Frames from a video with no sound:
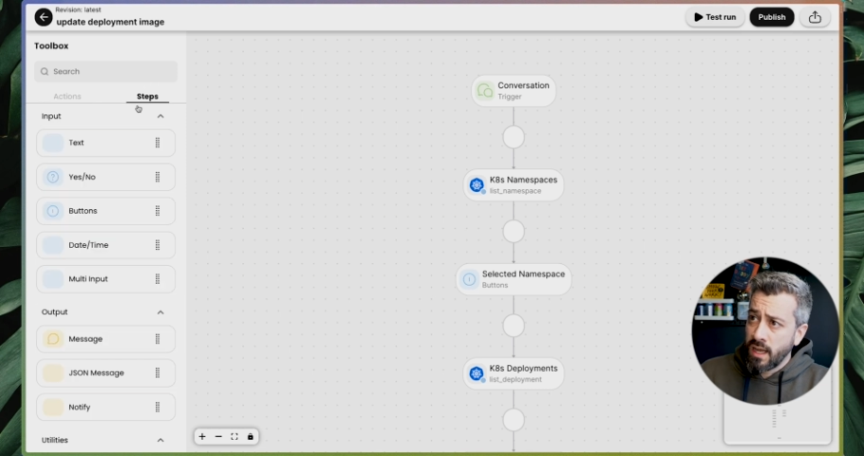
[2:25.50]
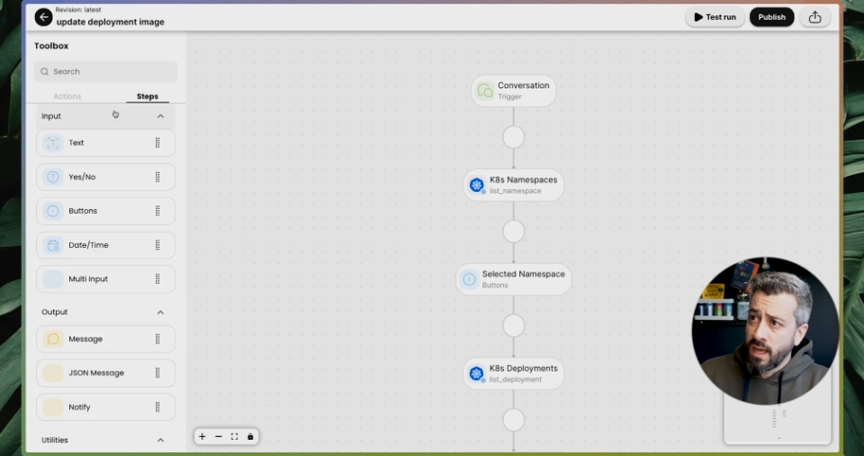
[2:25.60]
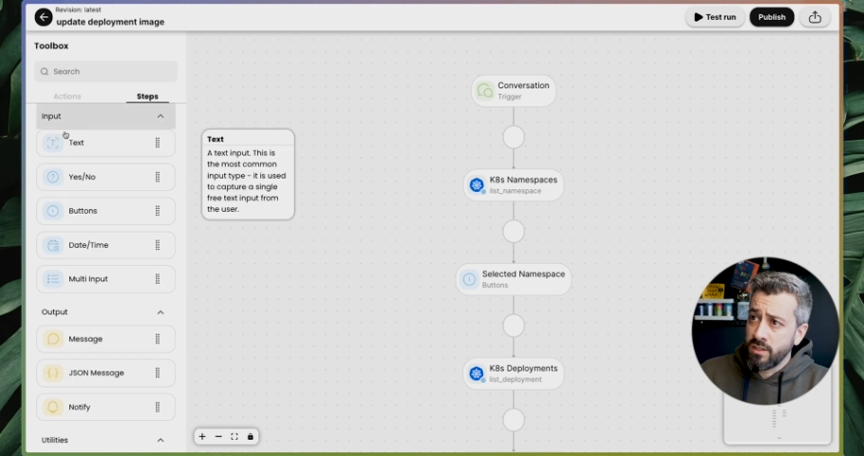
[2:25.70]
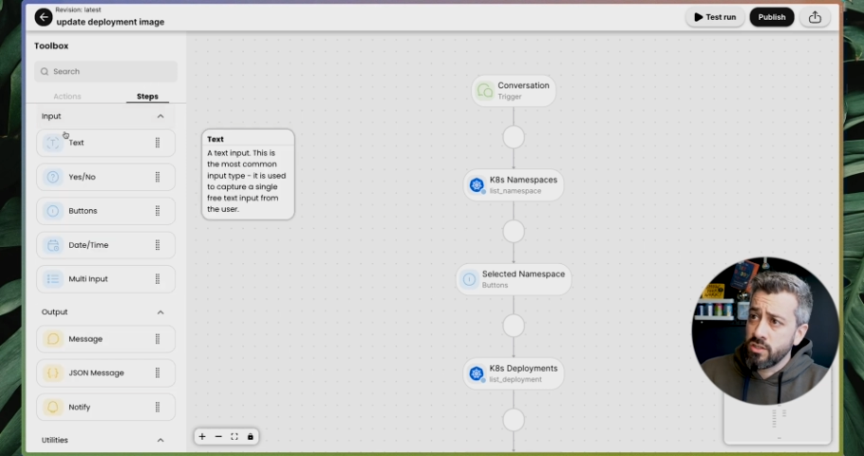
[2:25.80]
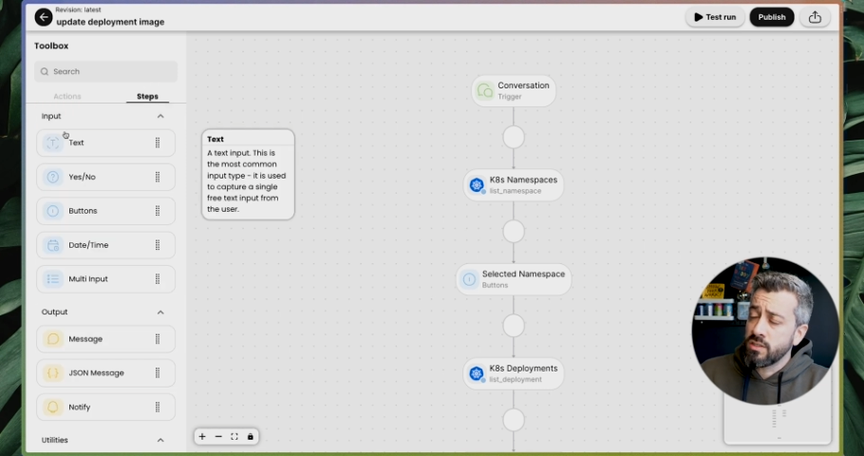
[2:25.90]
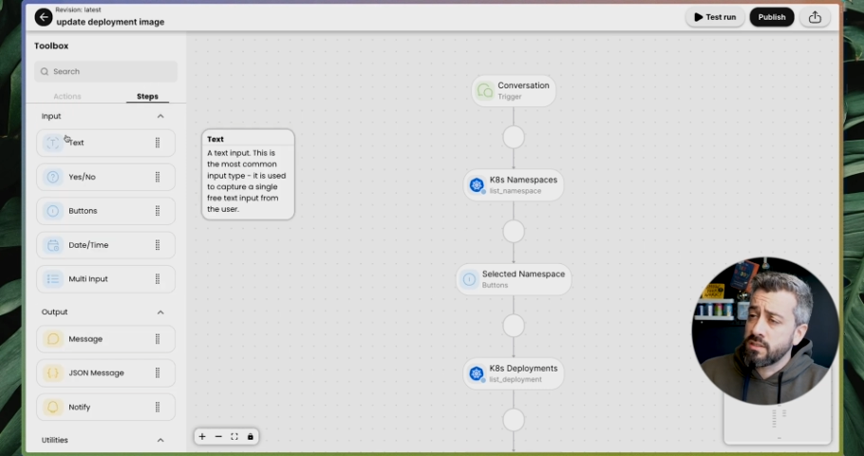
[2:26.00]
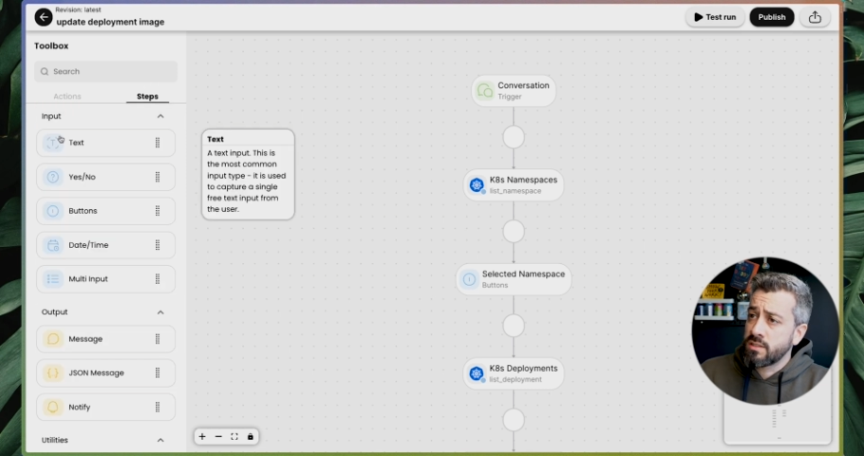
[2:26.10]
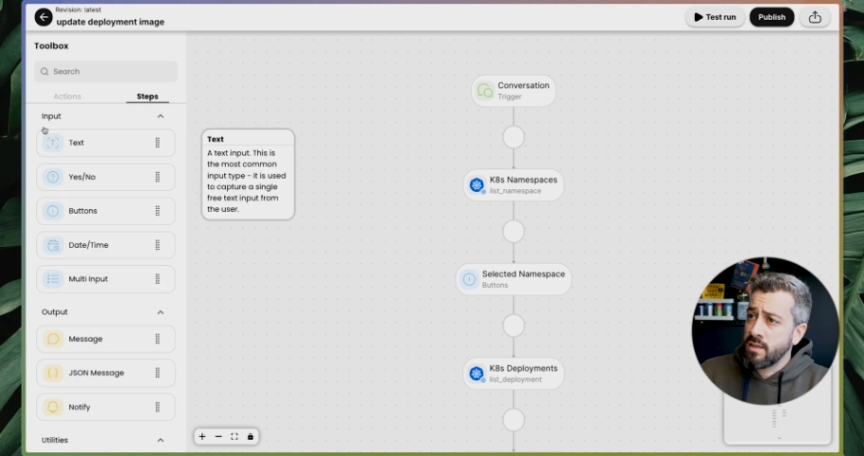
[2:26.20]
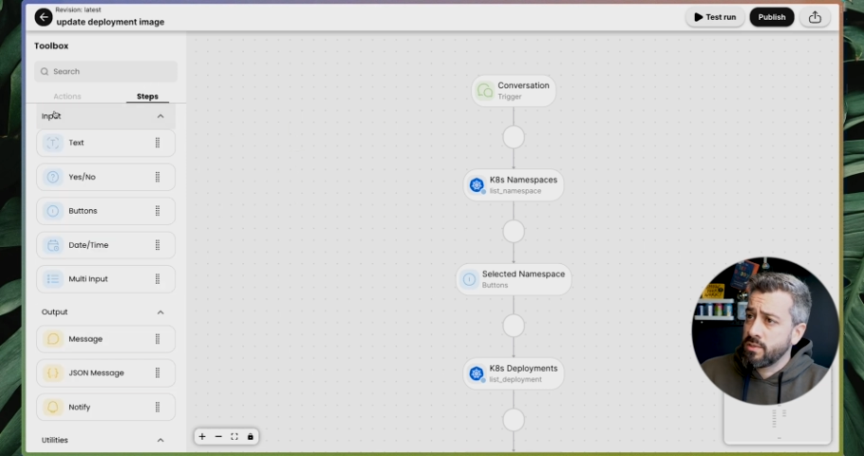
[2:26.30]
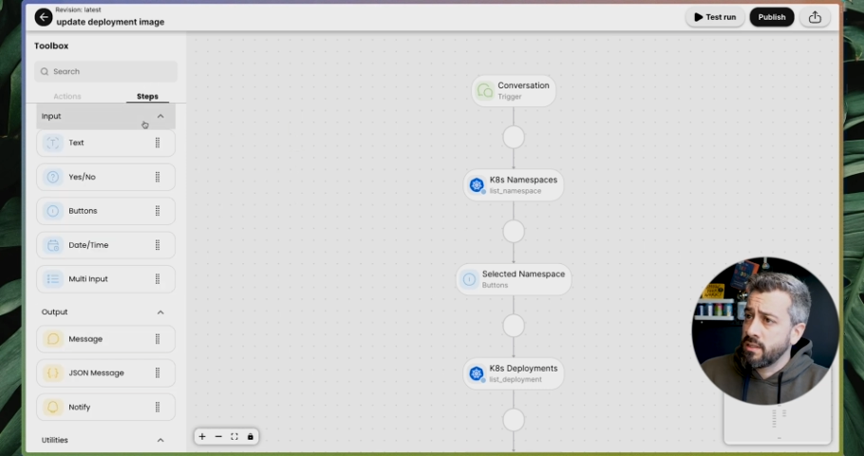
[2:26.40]
additional
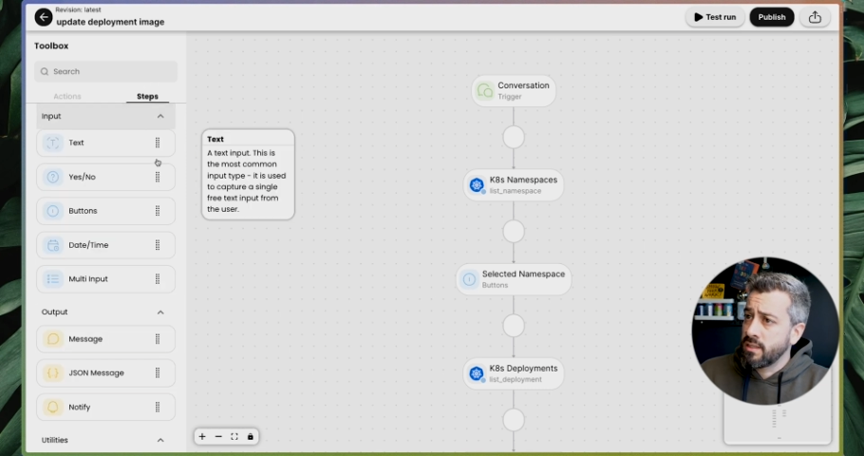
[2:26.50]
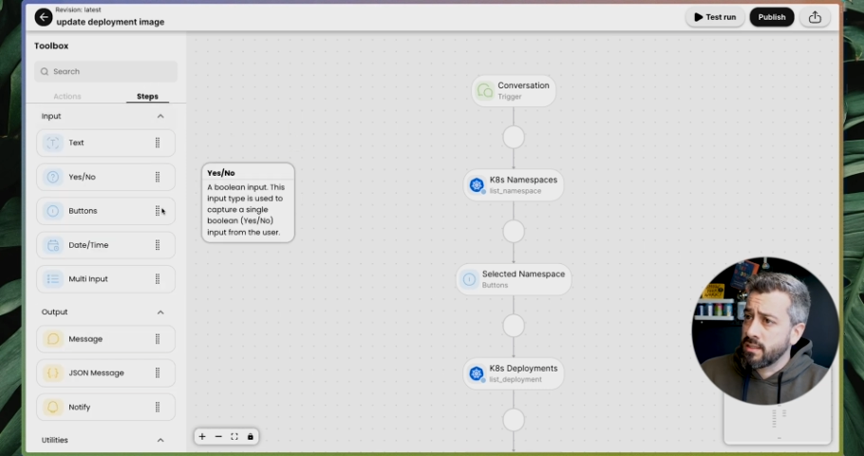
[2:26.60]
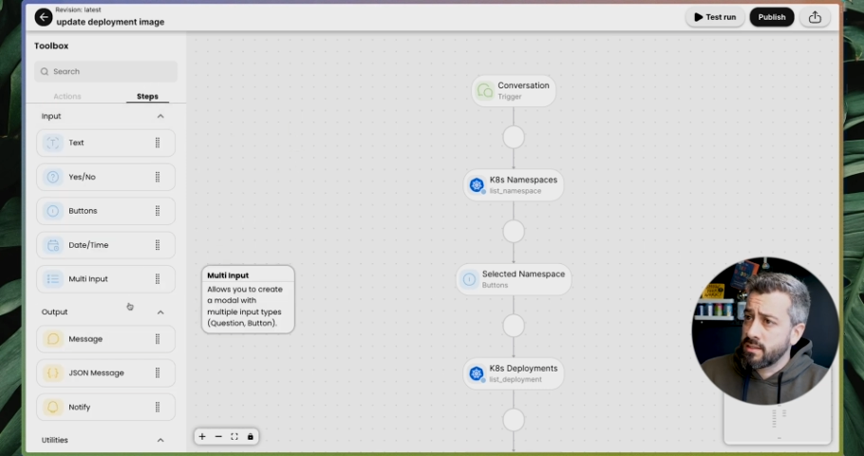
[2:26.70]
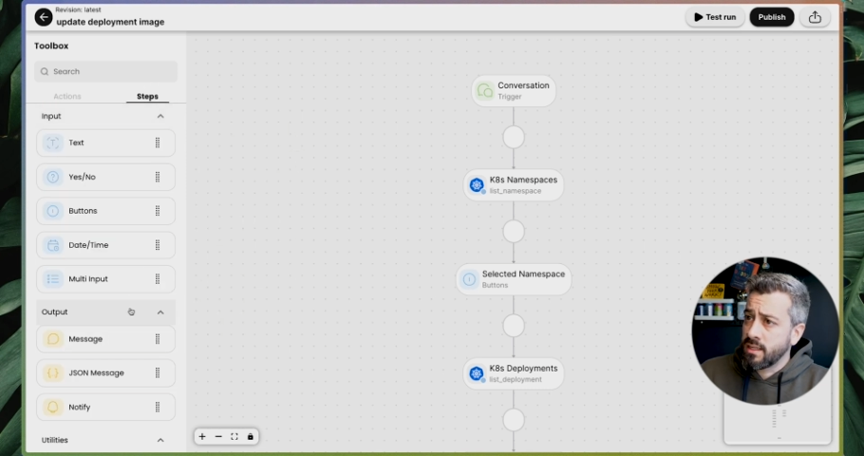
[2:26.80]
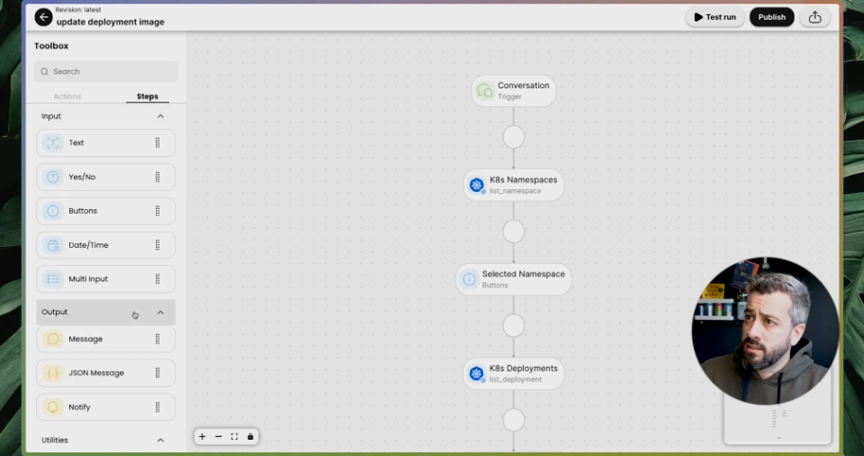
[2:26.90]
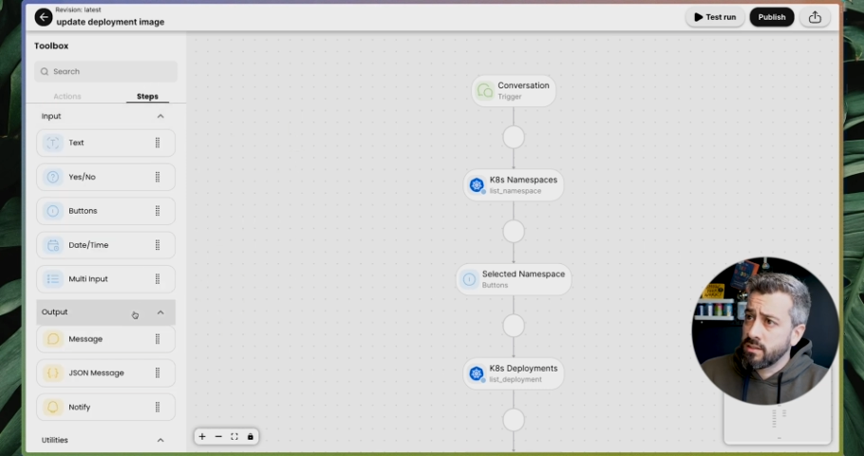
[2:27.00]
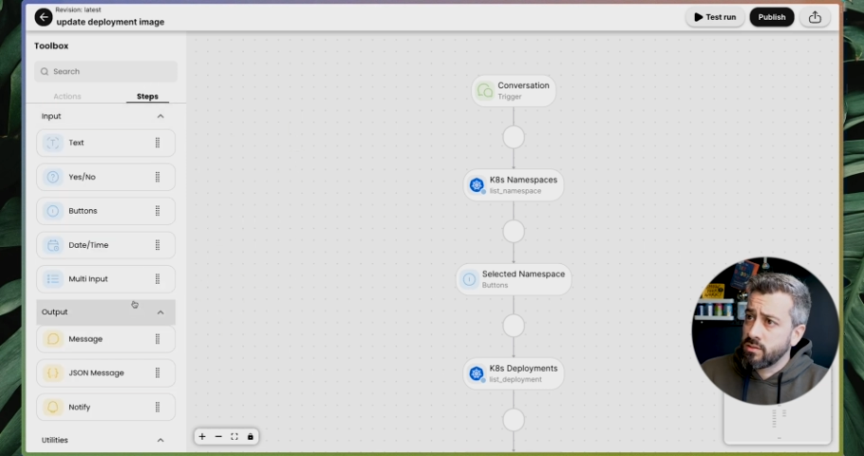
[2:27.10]
steps that are standard,